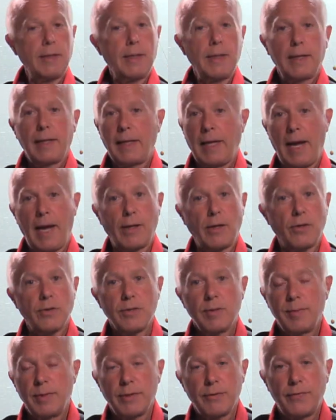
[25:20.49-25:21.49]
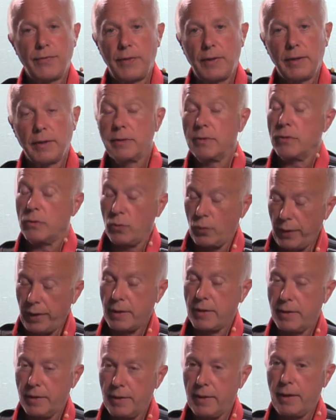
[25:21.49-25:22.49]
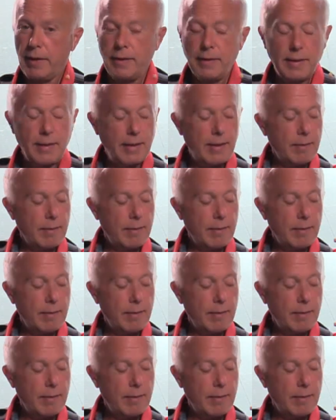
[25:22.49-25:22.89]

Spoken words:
Can't use them in the field. We could,